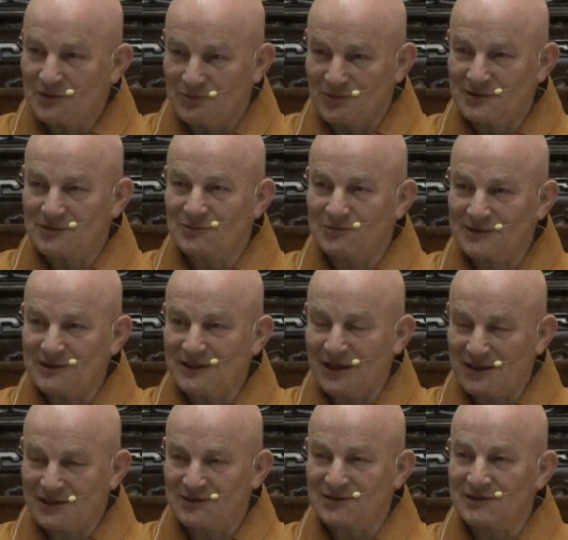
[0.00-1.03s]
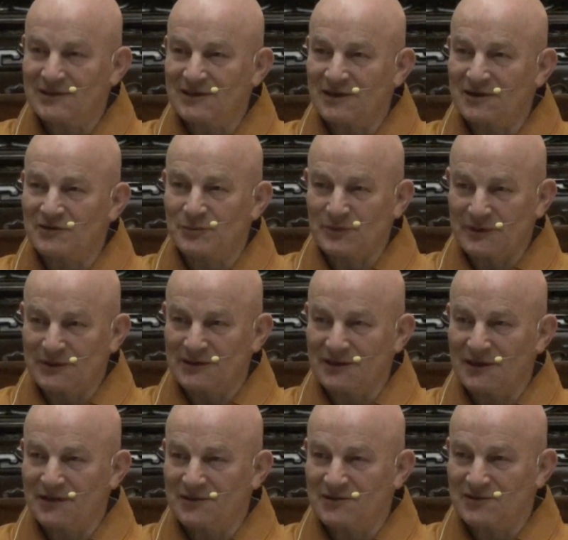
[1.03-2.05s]
what we actually
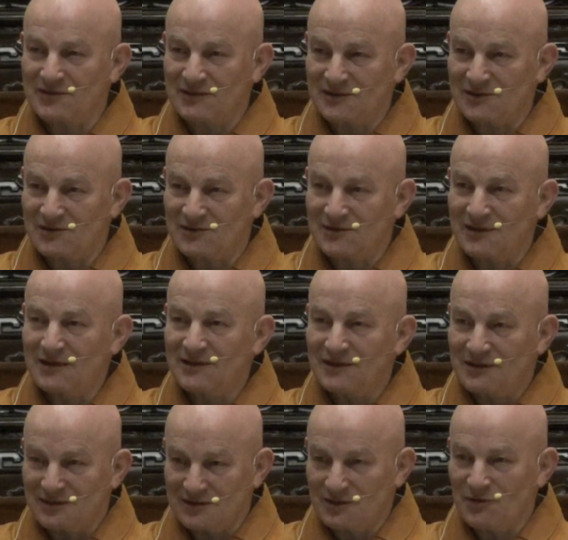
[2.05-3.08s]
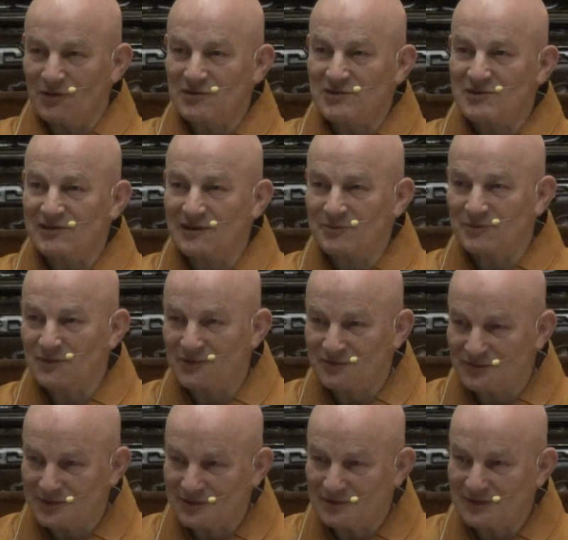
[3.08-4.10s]
experience is the concept of
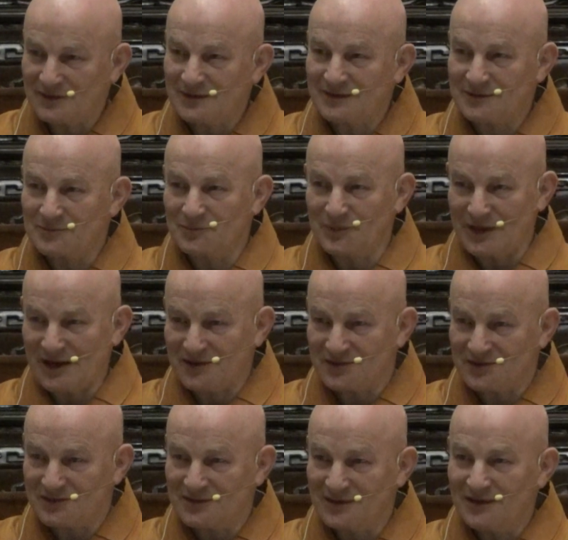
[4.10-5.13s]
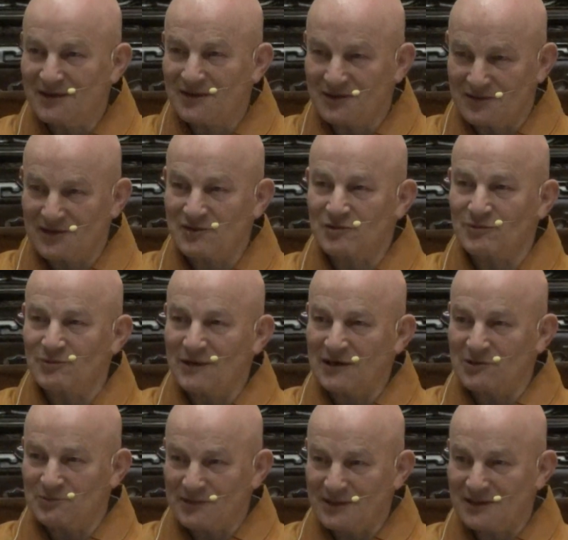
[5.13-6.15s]
the breath. That's why
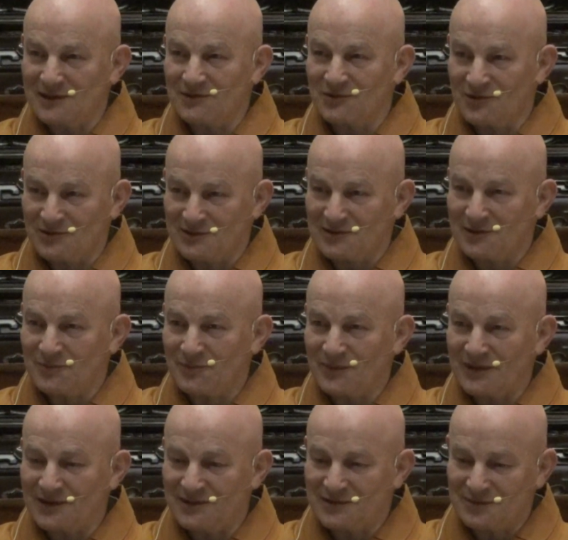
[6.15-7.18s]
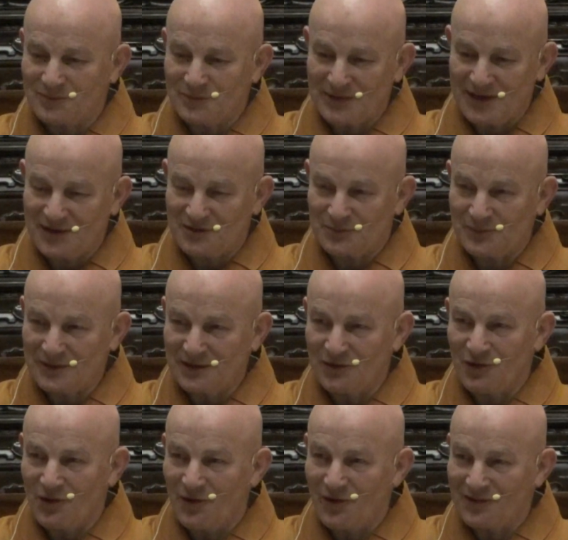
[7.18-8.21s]
we can contemplate the breath
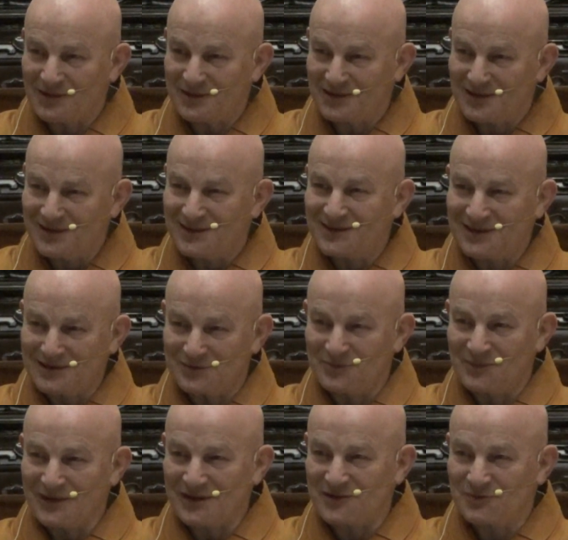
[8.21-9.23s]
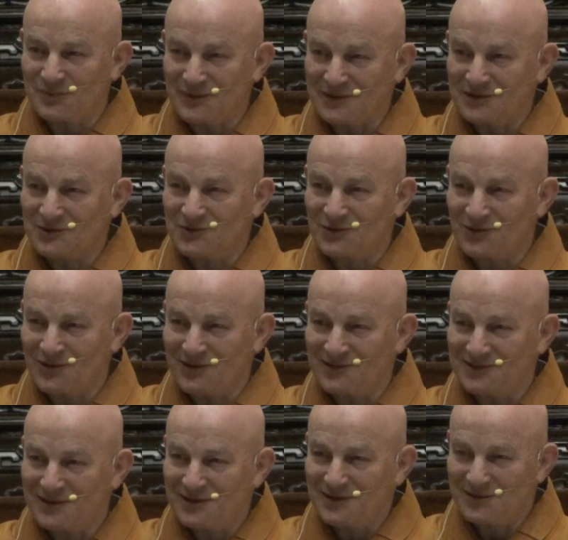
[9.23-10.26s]
being long and breath being short.
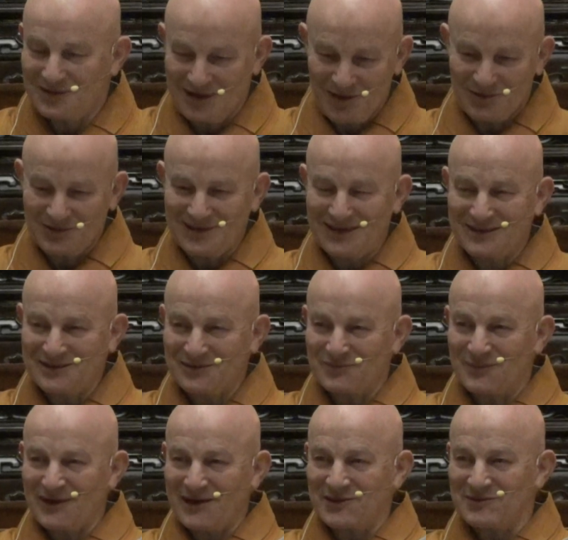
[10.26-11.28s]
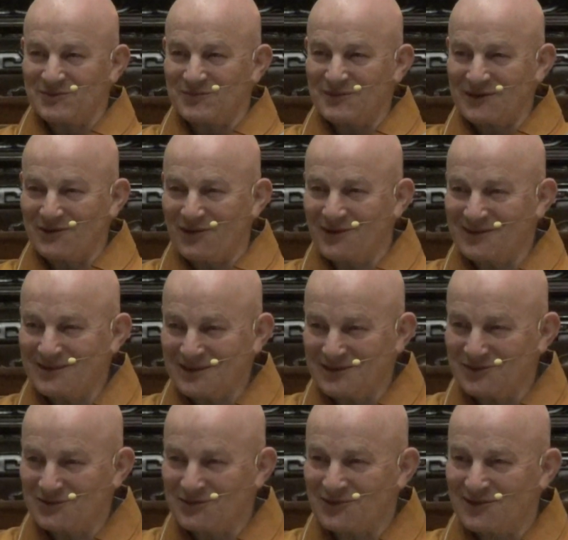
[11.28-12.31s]
How can the breath be long
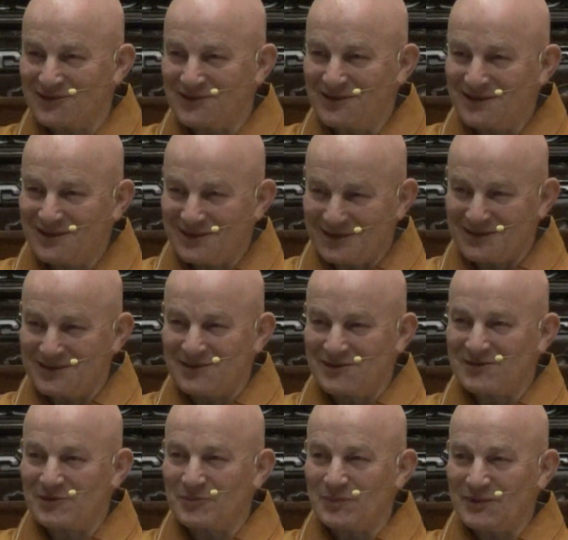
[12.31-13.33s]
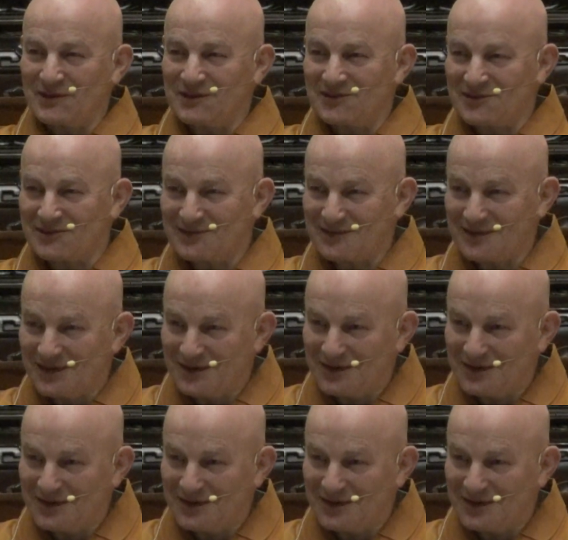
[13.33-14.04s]
and short? It disappears